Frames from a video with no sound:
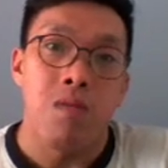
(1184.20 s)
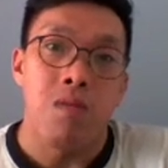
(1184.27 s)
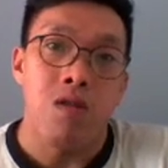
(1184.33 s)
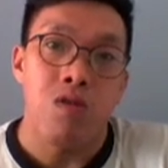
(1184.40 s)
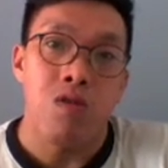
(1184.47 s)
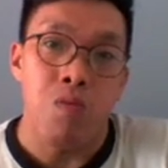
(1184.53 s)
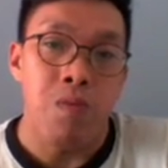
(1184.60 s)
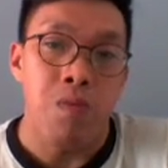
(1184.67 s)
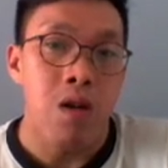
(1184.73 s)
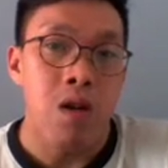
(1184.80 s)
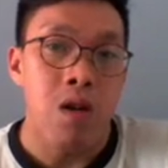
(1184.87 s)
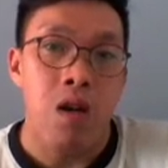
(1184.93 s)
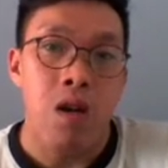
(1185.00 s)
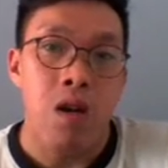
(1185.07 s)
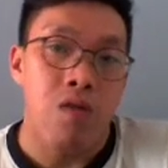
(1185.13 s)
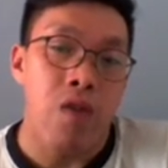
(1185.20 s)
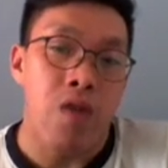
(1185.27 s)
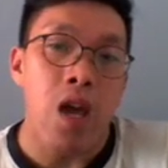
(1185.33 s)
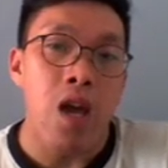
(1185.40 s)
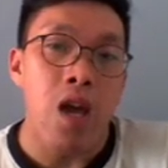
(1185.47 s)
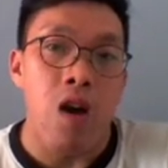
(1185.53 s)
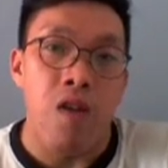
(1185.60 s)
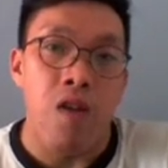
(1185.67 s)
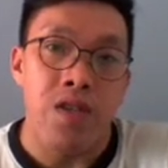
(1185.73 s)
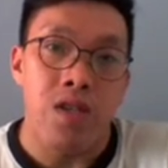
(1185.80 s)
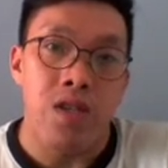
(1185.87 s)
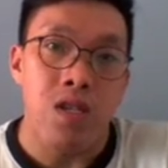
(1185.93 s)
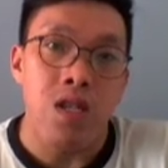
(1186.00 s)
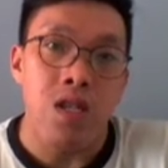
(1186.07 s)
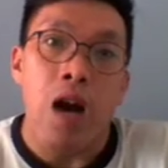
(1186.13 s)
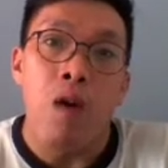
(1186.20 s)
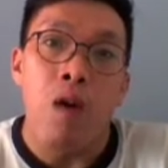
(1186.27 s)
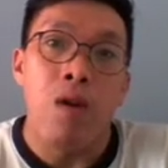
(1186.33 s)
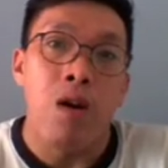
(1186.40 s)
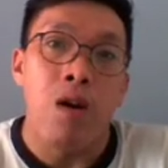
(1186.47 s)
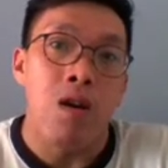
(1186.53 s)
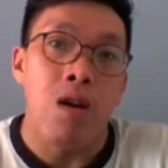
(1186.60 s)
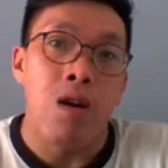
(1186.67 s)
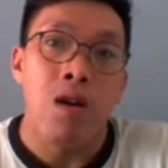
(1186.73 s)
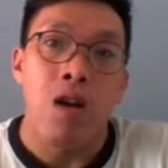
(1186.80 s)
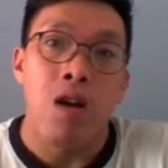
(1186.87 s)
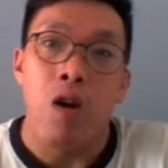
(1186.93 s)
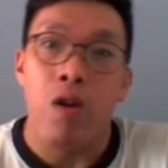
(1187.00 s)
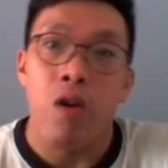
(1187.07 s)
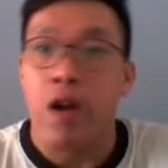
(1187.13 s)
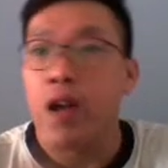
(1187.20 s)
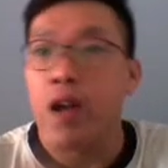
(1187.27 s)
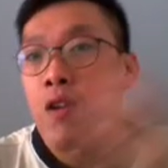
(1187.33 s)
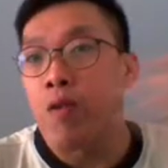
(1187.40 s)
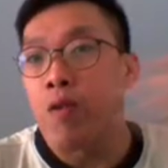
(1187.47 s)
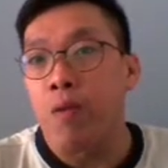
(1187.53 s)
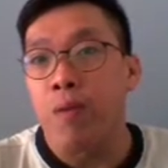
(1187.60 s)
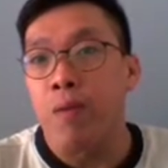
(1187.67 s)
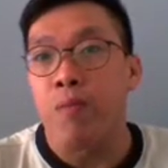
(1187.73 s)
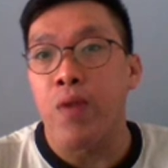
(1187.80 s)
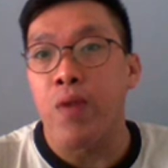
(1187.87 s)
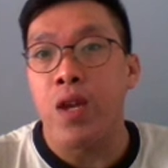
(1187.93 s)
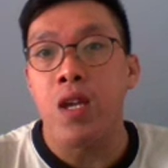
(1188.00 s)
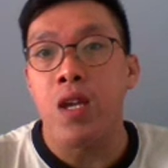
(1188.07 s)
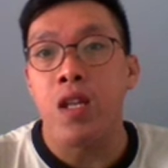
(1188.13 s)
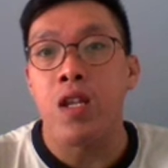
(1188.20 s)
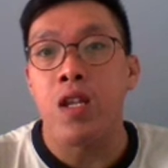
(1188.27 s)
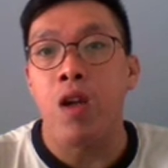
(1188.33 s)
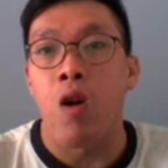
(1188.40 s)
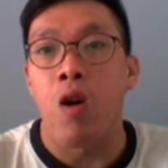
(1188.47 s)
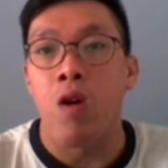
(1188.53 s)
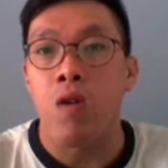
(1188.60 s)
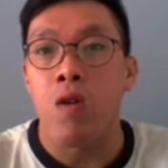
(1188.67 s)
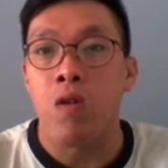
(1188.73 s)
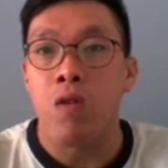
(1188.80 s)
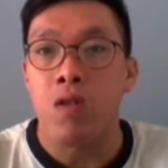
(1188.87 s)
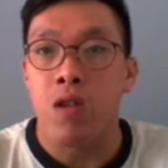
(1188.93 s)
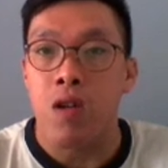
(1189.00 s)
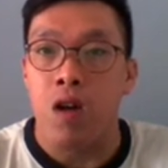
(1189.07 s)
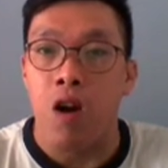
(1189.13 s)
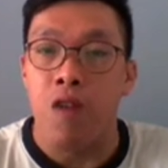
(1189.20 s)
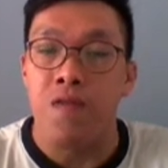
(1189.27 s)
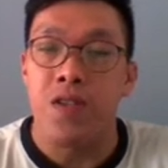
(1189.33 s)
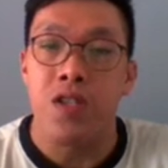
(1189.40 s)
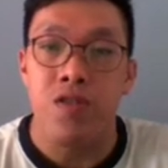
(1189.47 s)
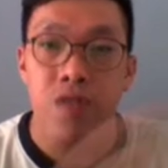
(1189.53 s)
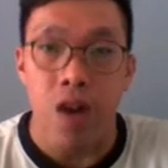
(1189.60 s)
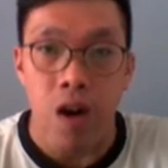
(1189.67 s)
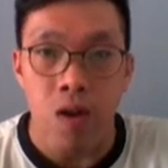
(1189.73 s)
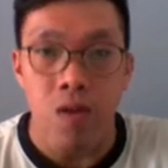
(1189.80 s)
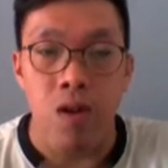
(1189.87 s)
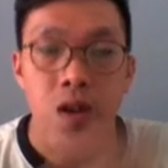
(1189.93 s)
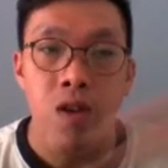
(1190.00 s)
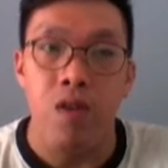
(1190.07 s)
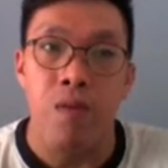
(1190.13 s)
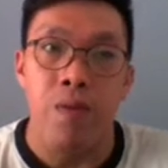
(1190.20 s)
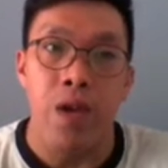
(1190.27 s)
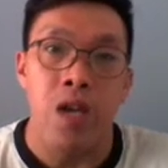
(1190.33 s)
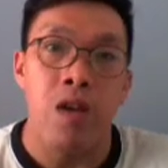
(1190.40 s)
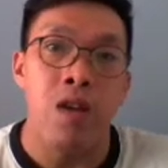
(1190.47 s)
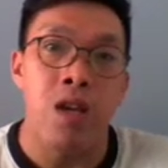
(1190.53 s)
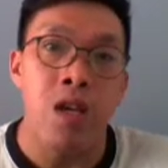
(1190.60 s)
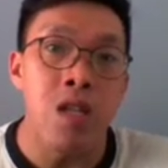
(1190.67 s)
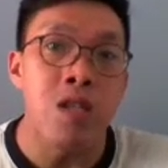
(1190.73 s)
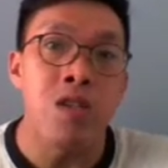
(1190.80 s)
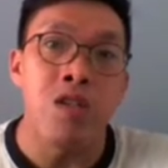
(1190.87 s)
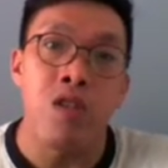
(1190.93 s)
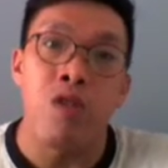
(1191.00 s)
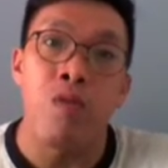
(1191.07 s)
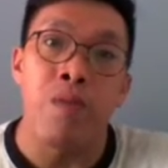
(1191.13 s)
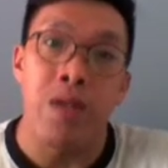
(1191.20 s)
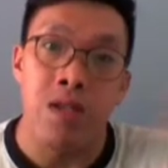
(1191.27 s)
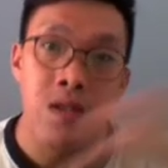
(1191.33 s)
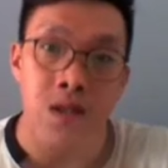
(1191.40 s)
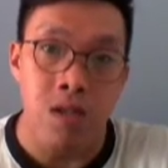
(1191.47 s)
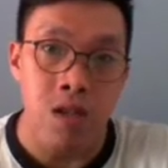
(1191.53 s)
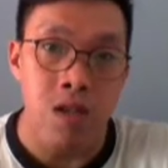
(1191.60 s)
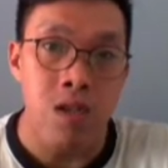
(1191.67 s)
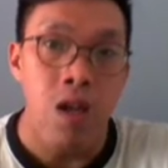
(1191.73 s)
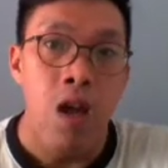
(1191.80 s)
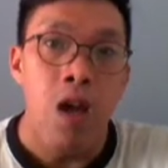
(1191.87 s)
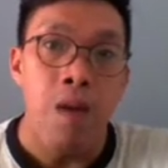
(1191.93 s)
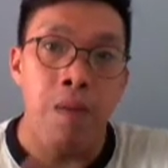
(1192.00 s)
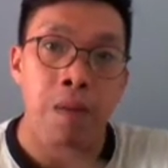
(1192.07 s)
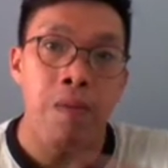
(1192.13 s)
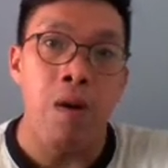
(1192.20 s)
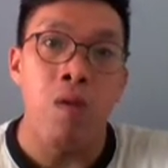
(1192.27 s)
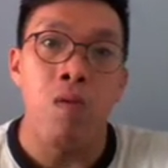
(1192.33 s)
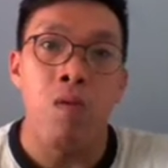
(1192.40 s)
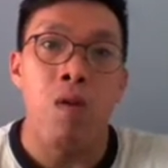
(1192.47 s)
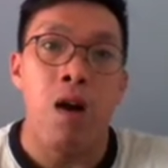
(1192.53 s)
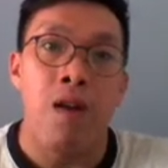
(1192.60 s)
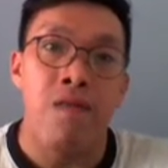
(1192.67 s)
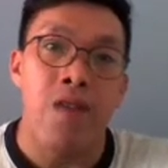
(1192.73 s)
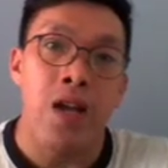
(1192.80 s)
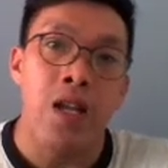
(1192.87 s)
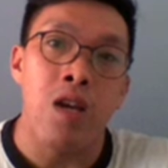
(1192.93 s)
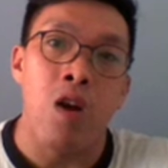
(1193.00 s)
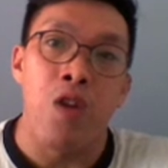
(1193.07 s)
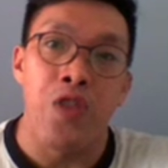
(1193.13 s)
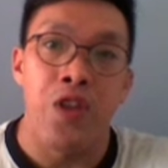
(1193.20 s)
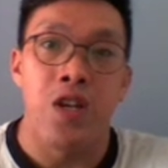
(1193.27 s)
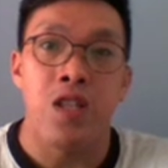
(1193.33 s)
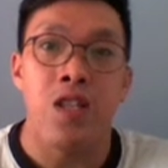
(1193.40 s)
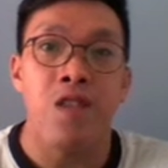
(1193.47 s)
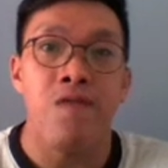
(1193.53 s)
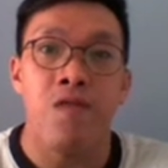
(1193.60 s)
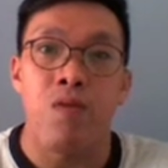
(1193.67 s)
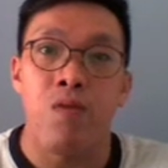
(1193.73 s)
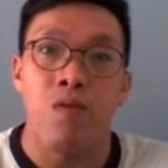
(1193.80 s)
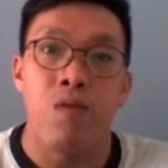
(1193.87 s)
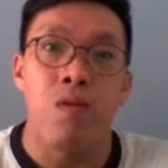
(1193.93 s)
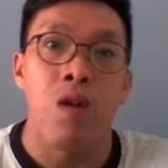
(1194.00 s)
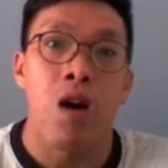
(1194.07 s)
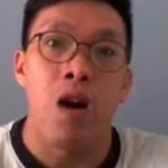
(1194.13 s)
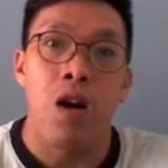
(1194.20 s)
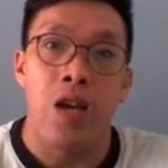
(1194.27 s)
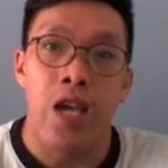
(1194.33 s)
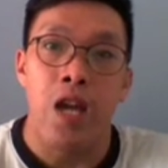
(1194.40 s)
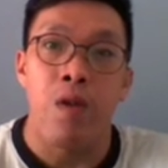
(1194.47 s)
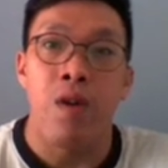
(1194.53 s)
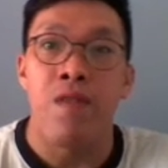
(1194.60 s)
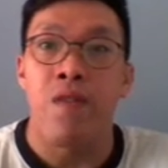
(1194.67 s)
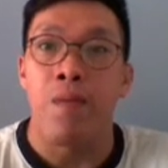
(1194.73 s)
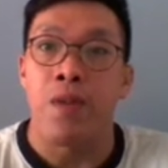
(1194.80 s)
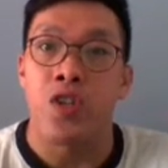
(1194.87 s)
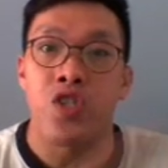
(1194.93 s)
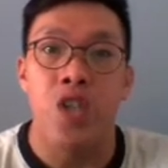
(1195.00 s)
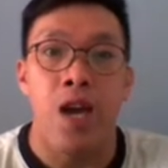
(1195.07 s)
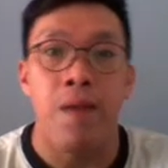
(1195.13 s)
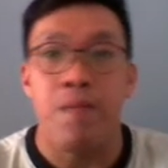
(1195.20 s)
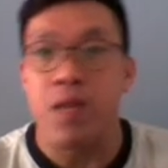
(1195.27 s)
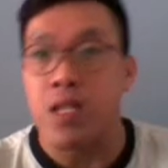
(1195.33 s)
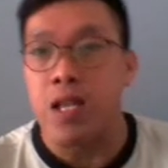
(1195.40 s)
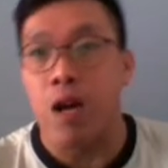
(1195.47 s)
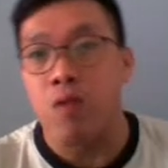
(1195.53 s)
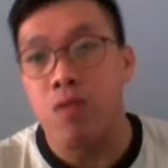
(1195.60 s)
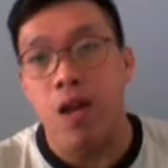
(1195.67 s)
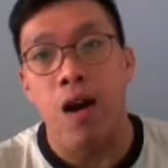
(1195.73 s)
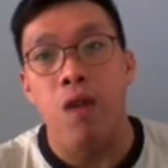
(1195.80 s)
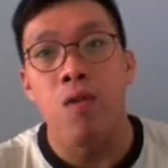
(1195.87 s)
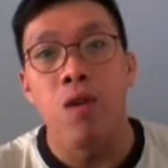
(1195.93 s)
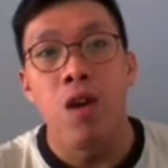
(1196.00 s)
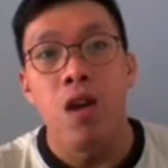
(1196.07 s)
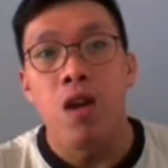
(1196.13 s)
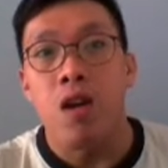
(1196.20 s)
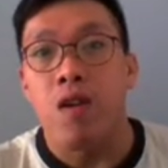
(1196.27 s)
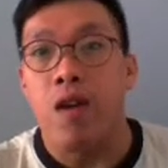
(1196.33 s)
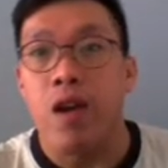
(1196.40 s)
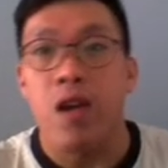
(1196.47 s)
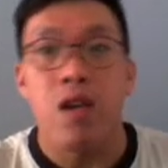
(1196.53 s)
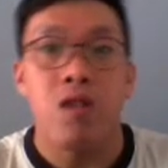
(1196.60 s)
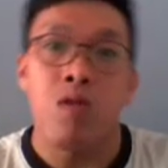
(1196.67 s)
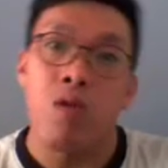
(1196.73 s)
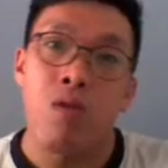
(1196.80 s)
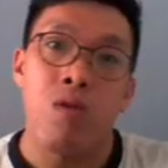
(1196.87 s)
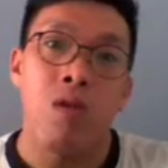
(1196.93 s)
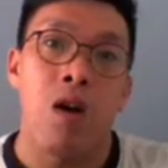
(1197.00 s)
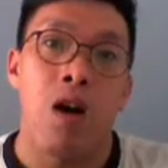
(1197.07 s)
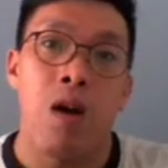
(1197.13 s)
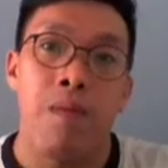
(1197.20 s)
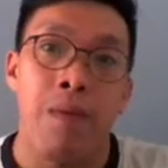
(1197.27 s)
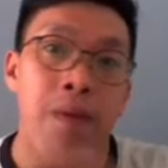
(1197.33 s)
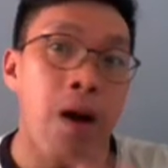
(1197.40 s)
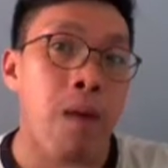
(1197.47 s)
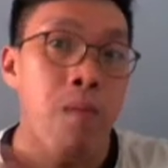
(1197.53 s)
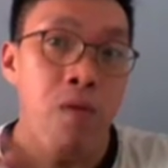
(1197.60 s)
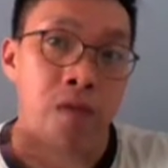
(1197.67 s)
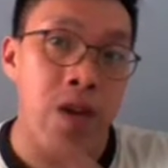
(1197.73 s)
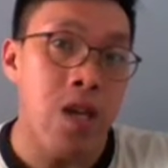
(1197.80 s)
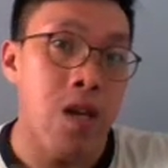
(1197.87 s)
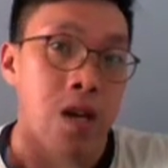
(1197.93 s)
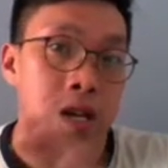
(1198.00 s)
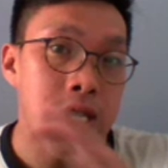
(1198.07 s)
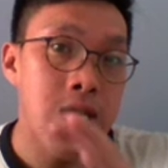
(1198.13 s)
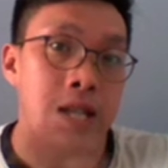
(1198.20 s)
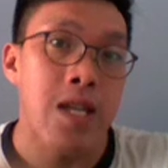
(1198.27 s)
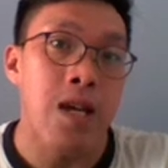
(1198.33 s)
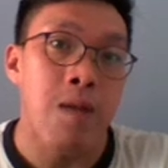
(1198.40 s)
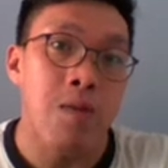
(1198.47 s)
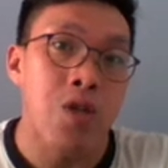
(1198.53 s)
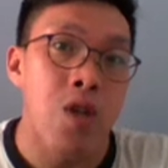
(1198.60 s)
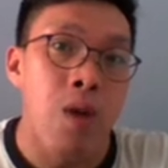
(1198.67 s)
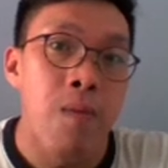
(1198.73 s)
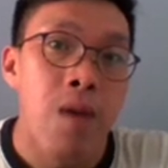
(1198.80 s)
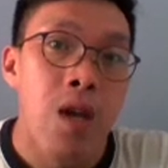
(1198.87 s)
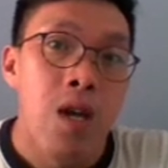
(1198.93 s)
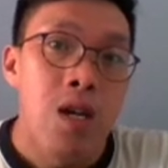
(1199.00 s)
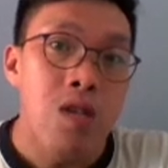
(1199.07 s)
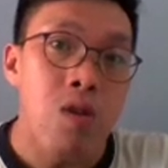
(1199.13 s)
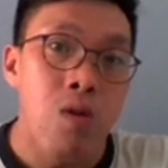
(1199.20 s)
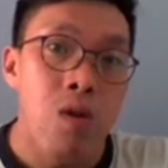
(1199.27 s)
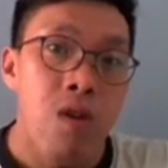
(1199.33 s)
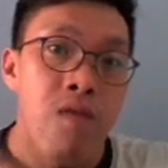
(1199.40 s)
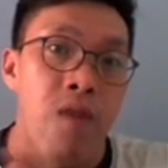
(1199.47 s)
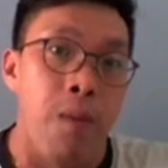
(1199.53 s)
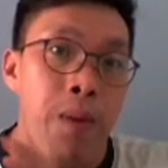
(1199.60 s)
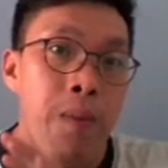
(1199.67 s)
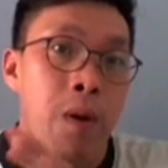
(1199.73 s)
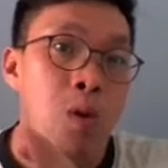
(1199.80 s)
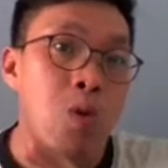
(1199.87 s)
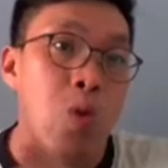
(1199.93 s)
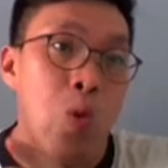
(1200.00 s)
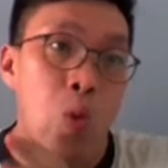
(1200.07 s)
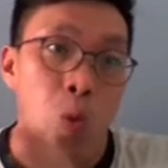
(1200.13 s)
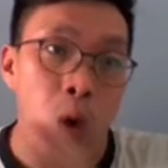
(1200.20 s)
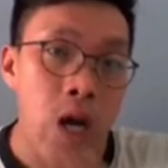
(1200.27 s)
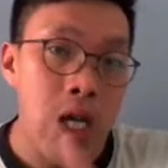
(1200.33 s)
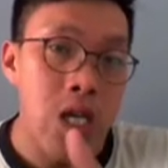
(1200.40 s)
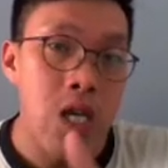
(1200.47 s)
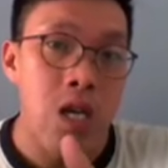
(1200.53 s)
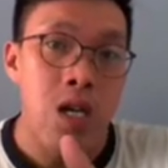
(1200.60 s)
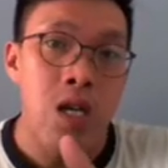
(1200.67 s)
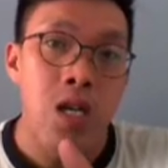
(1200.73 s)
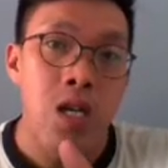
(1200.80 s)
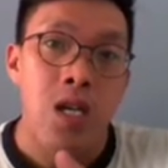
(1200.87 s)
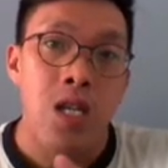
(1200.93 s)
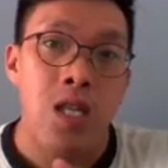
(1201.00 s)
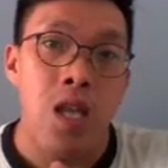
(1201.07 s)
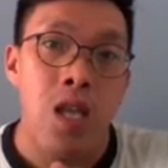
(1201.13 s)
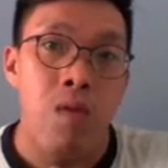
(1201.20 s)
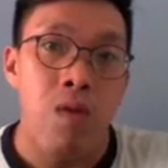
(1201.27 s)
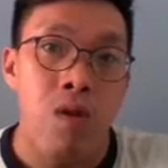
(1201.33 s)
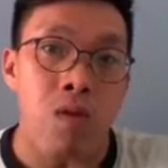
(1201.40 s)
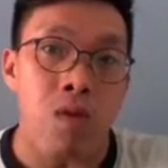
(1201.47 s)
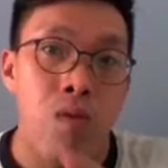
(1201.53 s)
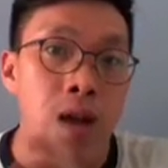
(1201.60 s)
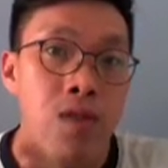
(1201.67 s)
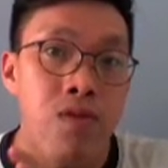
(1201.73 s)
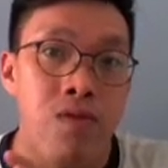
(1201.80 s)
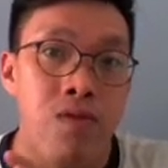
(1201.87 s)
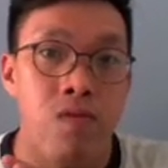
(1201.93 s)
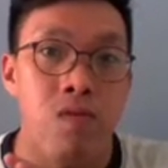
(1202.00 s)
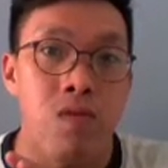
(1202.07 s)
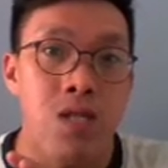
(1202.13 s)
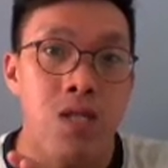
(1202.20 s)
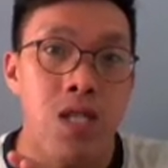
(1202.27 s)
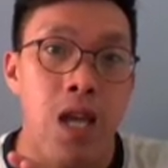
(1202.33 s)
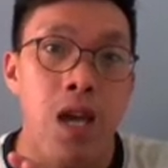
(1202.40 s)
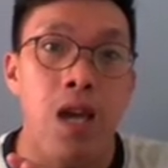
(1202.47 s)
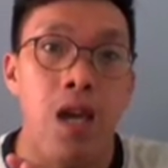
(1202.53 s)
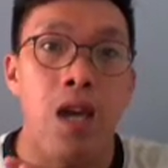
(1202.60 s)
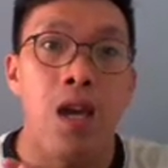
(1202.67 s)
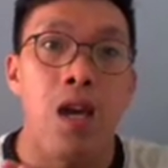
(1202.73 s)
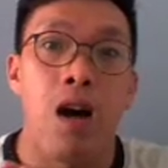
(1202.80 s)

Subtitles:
super grade A officers tower, or you will be bringing in all the office crowd. You're bringing in new businesses, people who are finding alternatives to get away from the jam in downtown, right? So people are moving here and setting up shop. So for people to work here, they will want to stay